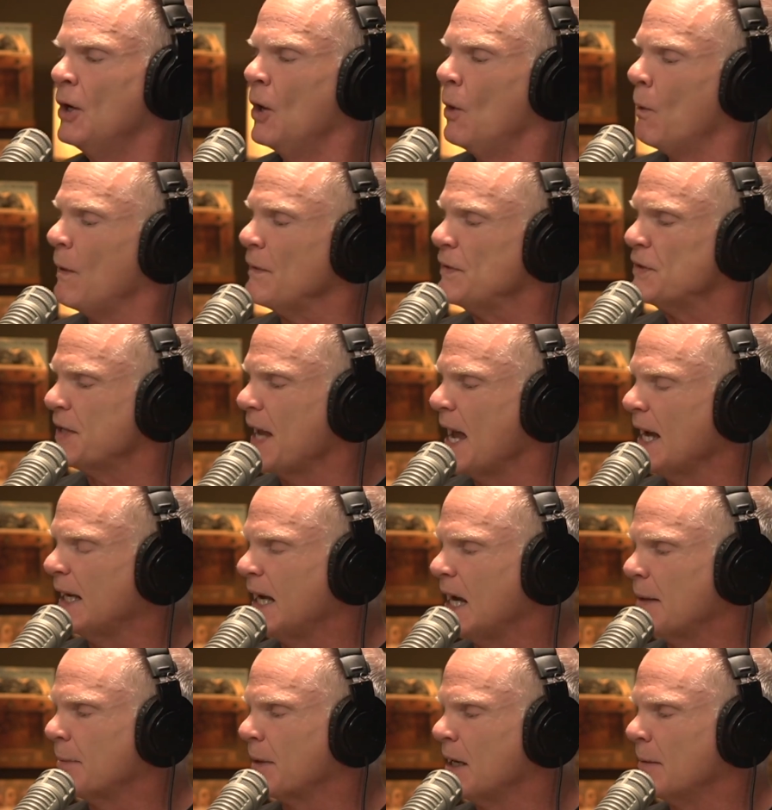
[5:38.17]
When Zach
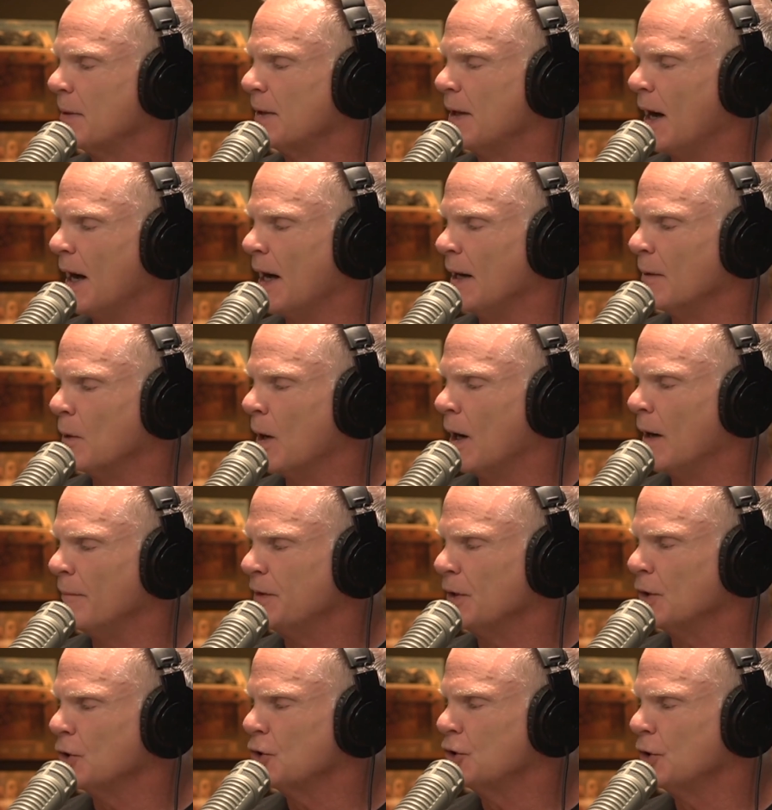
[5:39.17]
Abraham and I
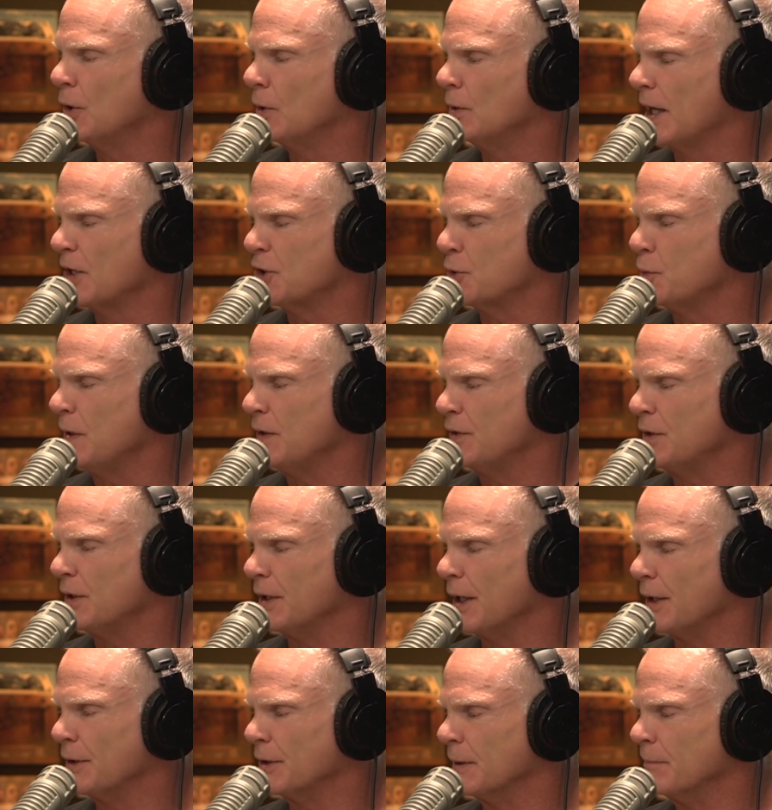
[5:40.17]
did a show last week
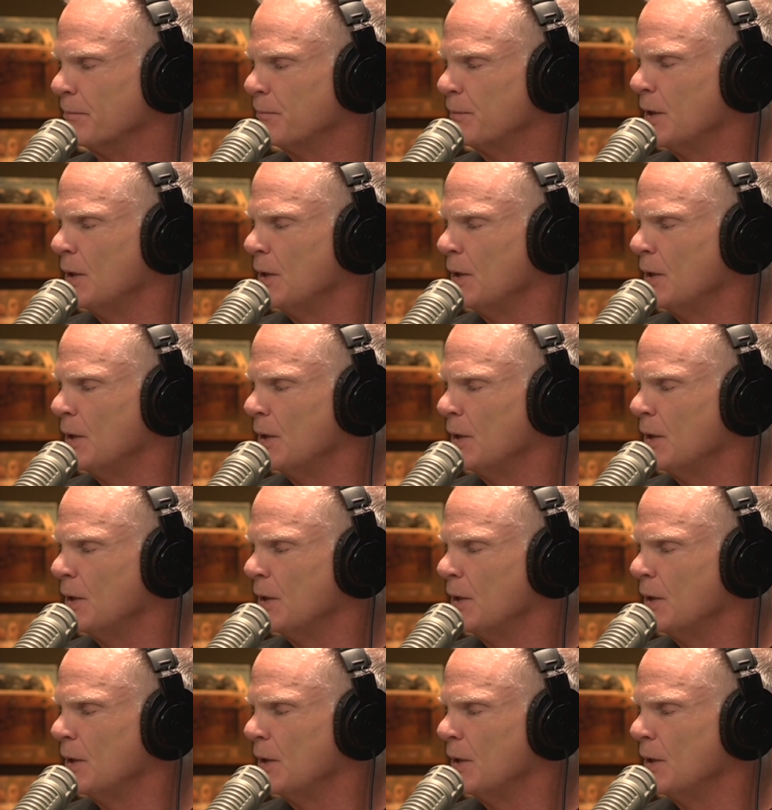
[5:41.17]
together,